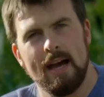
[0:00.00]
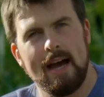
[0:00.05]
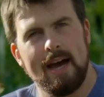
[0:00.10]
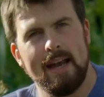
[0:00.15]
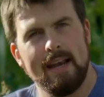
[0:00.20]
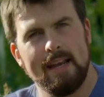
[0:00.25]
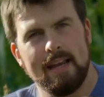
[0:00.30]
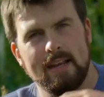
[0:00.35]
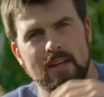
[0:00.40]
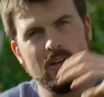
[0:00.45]

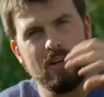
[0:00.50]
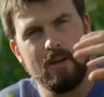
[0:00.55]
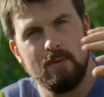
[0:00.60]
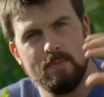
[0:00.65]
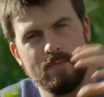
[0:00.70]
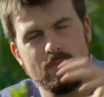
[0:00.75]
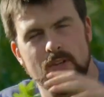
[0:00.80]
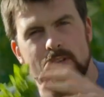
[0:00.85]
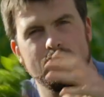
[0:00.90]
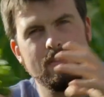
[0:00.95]
and it
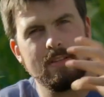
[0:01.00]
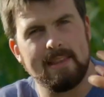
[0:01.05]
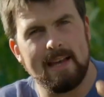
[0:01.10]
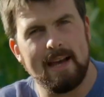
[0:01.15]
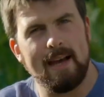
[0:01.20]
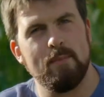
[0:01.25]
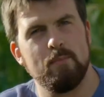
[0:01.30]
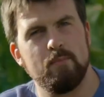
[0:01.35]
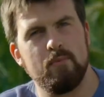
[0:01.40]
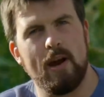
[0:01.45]
comes under
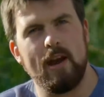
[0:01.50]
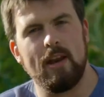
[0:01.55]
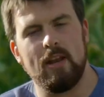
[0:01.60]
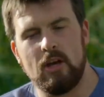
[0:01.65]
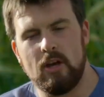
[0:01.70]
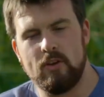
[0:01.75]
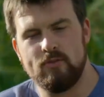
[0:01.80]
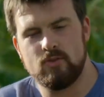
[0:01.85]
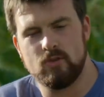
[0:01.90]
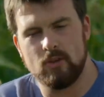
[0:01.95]
that umbrella
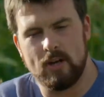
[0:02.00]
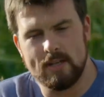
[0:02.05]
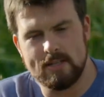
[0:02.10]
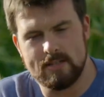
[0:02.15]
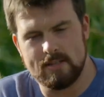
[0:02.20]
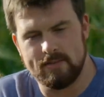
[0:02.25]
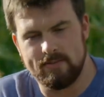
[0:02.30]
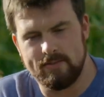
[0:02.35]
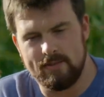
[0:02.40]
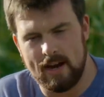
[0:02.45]
of trying
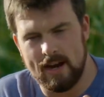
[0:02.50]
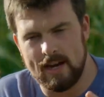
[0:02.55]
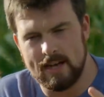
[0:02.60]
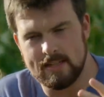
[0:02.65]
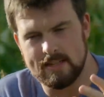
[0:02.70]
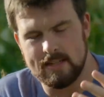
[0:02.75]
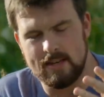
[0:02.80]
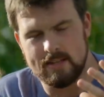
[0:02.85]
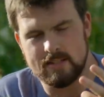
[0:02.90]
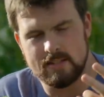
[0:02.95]
to
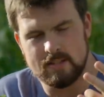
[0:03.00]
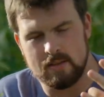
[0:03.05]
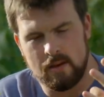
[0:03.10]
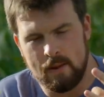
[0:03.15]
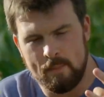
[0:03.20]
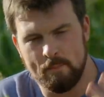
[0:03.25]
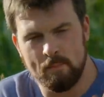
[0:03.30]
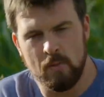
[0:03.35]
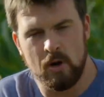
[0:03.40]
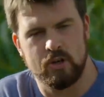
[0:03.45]
find as
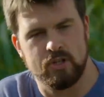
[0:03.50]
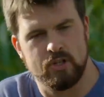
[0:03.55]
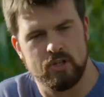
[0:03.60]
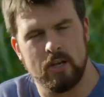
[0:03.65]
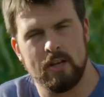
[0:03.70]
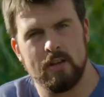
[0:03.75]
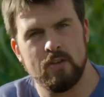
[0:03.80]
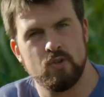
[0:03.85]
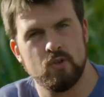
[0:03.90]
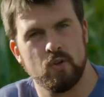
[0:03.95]
much
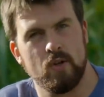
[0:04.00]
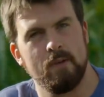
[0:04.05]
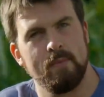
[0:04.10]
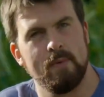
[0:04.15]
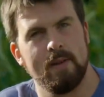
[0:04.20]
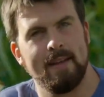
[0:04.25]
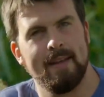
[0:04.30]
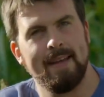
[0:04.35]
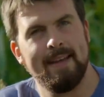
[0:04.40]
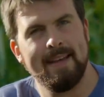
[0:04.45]

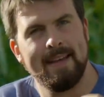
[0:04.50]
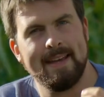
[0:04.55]
enjoyment